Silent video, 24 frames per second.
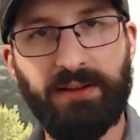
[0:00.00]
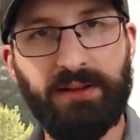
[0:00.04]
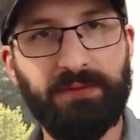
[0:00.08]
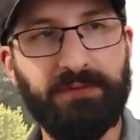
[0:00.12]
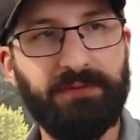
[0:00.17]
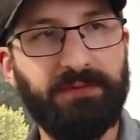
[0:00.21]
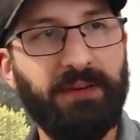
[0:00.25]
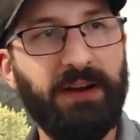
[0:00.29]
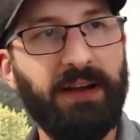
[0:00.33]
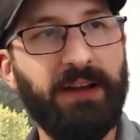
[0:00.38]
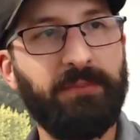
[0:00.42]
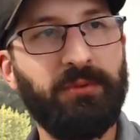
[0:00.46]

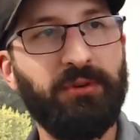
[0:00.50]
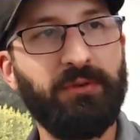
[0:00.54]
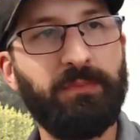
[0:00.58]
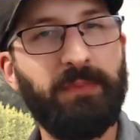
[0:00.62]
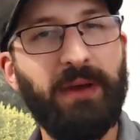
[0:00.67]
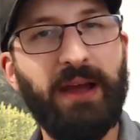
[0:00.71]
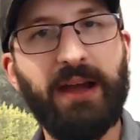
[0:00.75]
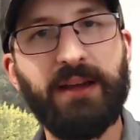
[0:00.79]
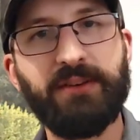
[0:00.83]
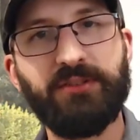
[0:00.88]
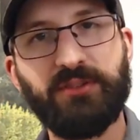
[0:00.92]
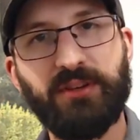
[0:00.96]
fiber
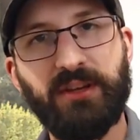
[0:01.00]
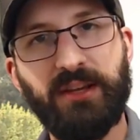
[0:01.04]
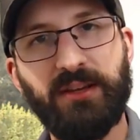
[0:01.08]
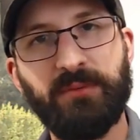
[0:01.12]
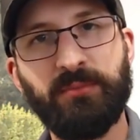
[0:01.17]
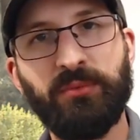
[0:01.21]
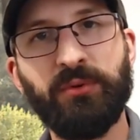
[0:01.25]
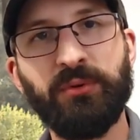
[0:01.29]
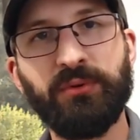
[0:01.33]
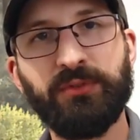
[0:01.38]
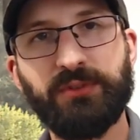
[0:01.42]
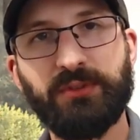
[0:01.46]
patch
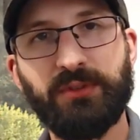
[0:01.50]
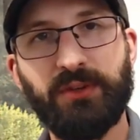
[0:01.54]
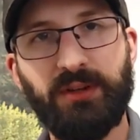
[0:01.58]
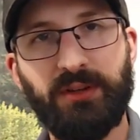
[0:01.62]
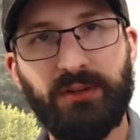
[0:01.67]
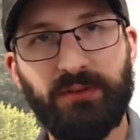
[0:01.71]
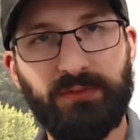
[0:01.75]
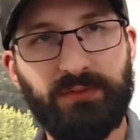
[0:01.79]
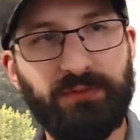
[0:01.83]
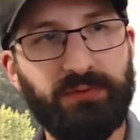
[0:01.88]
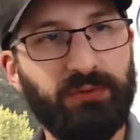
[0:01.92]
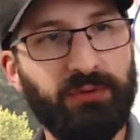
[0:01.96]
cables
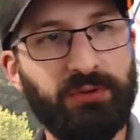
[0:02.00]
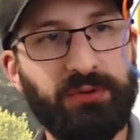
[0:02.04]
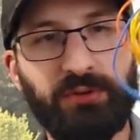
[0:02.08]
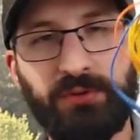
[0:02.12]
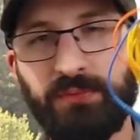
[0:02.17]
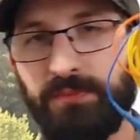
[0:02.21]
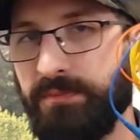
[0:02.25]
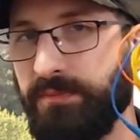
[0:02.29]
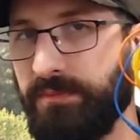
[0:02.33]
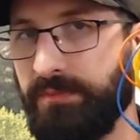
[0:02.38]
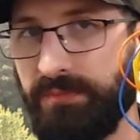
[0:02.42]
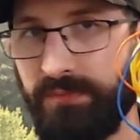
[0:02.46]

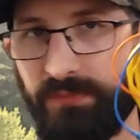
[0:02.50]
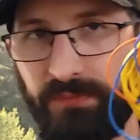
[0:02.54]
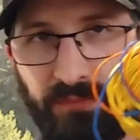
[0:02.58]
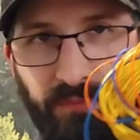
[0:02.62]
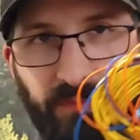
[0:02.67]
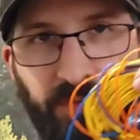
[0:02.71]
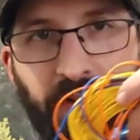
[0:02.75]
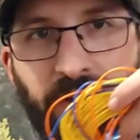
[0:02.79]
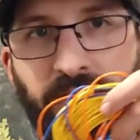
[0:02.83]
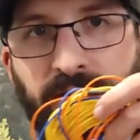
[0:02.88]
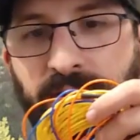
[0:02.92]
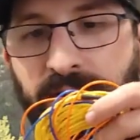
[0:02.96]
for
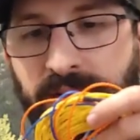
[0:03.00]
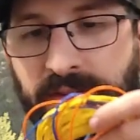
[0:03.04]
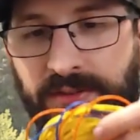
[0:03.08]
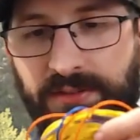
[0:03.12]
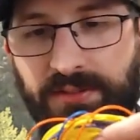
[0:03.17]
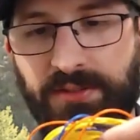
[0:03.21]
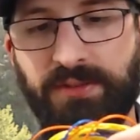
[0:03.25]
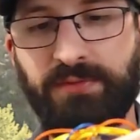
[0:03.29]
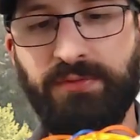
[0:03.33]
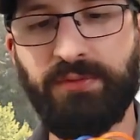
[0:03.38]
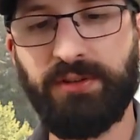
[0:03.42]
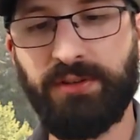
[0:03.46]
various
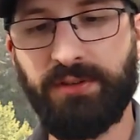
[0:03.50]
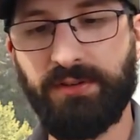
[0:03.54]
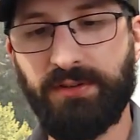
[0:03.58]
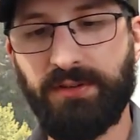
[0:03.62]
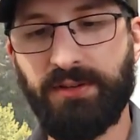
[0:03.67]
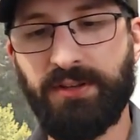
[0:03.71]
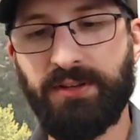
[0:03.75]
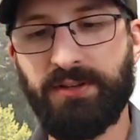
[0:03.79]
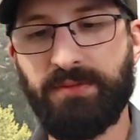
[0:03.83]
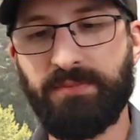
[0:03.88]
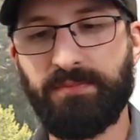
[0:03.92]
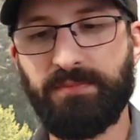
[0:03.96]
different
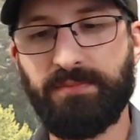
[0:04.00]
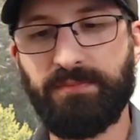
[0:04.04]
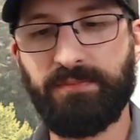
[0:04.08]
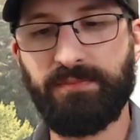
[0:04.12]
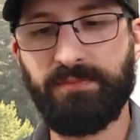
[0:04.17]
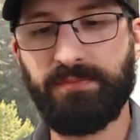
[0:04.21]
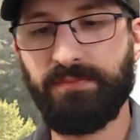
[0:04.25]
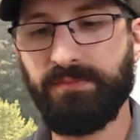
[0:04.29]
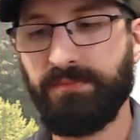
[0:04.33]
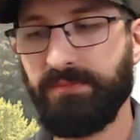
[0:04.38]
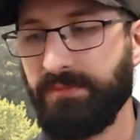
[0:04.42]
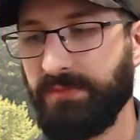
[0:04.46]

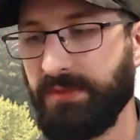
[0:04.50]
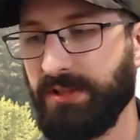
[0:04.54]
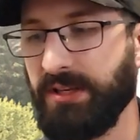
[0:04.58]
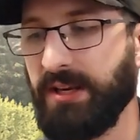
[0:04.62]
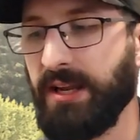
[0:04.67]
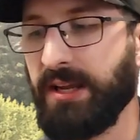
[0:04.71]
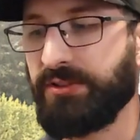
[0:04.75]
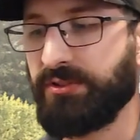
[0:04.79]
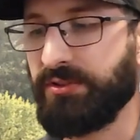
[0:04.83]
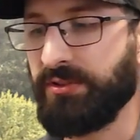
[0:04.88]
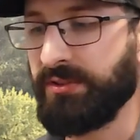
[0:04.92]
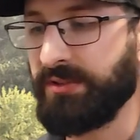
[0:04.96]

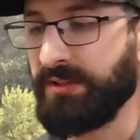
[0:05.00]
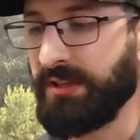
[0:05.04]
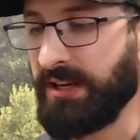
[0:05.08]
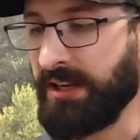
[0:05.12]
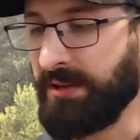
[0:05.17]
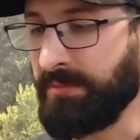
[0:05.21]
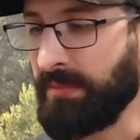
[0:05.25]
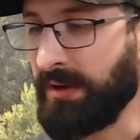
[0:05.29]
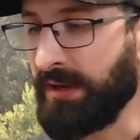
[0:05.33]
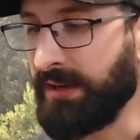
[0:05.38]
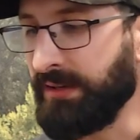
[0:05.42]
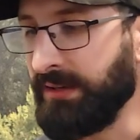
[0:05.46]
connections that I
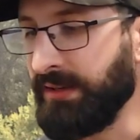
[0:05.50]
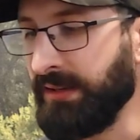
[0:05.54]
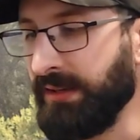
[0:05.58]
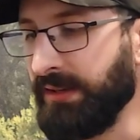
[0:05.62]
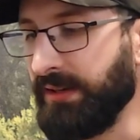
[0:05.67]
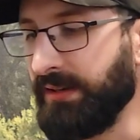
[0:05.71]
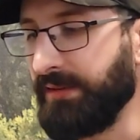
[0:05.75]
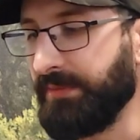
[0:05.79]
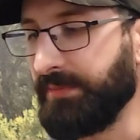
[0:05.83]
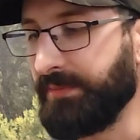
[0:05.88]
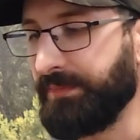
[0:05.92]
might need.